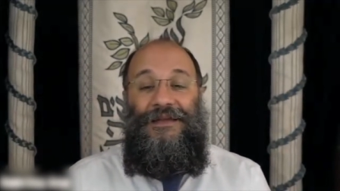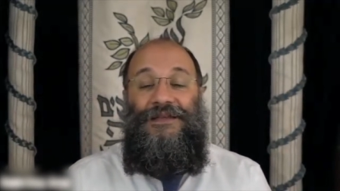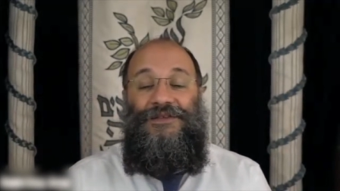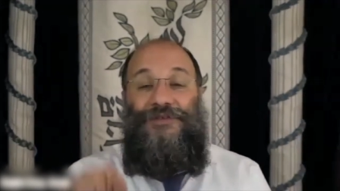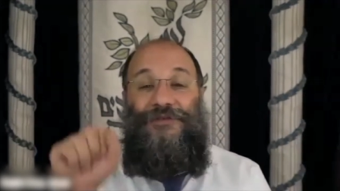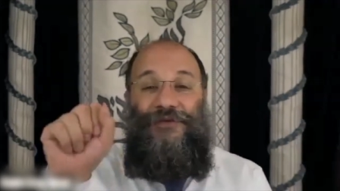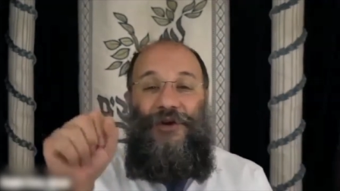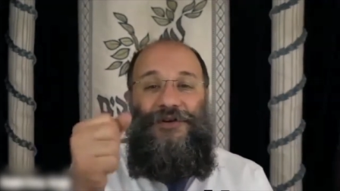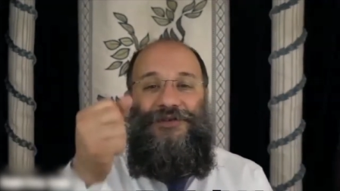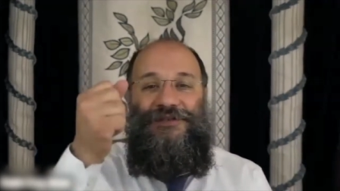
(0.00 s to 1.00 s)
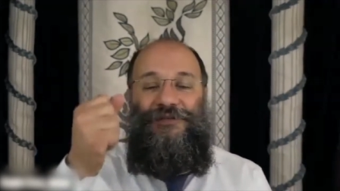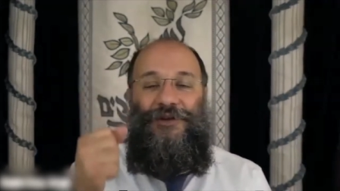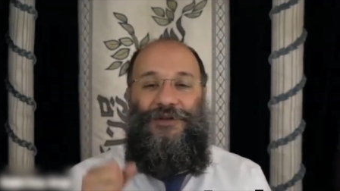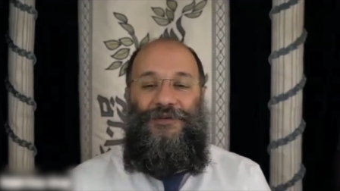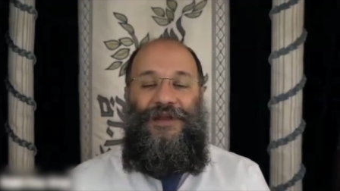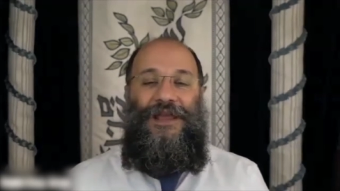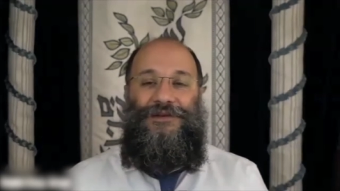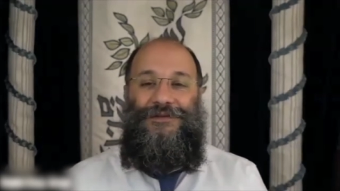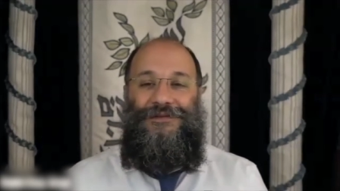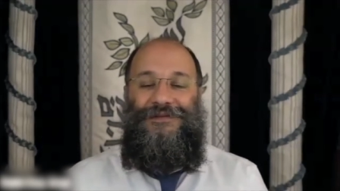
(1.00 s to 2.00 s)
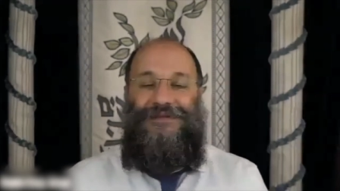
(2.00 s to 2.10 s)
is the first of all creation.